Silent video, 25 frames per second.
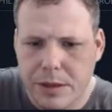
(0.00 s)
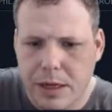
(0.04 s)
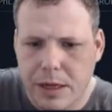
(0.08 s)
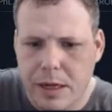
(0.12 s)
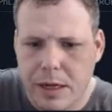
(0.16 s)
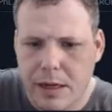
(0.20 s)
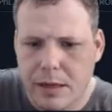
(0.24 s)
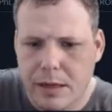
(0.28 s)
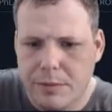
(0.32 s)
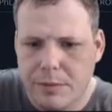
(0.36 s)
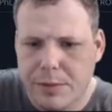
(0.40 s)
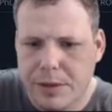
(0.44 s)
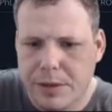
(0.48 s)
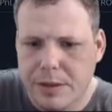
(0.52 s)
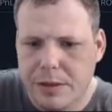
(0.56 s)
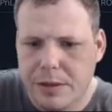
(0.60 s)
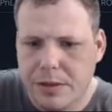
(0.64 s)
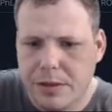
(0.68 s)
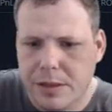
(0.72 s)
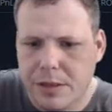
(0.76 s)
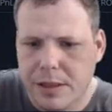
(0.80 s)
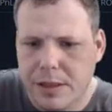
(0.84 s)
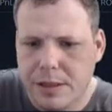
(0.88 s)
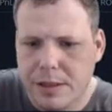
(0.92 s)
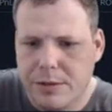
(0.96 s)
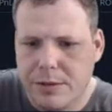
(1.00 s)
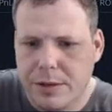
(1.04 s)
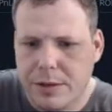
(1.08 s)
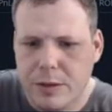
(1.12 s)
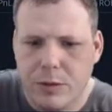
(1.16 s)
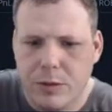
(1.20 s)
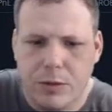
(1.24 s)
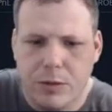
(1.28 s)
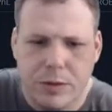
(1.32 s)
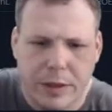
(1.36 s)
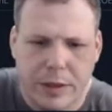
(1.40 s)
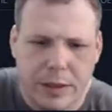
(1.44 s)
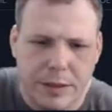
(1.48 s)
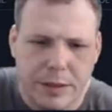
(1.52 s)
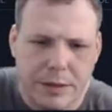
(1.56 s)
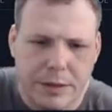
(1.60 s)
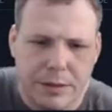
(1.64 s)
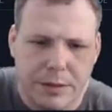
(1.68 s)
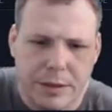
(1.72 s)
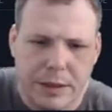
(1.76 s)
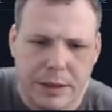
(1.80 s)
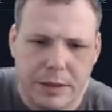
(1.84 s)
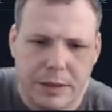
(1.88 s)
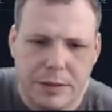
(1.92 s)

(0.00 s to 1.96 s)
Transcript: and position history and order history.